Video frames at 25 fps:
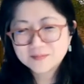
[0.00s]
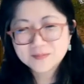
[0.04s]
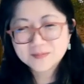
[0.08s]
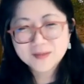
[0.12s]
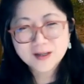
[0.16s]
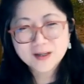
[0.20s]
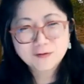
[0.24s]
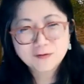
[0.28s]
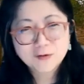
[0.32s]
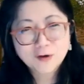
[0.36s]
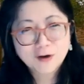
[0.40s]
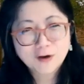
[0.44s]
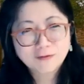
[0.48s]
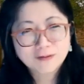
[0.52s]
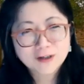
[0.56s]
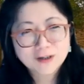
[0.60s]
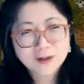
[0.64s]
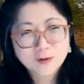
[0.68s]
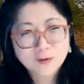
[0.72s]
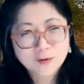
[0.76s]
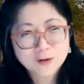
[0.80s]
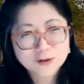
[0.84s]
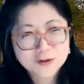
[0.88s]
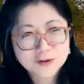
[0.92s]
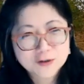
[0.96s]
if you have any
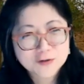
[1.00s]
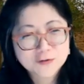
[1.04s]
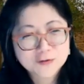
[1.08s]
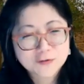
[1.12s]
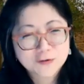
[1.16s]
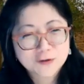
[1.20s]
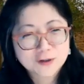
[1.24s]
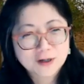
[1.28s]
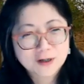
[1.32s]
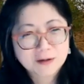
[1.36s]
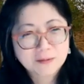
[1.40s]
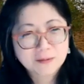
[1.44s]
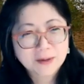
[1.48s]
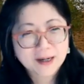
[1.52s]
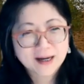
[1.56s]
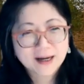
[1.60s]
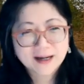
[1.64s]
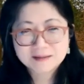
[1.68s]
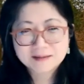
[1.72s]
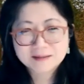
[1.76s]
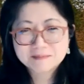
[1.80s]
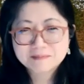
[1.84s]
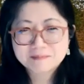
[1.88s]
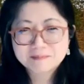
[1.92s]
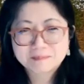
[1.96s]
questions for
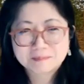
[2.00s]
Rebecca.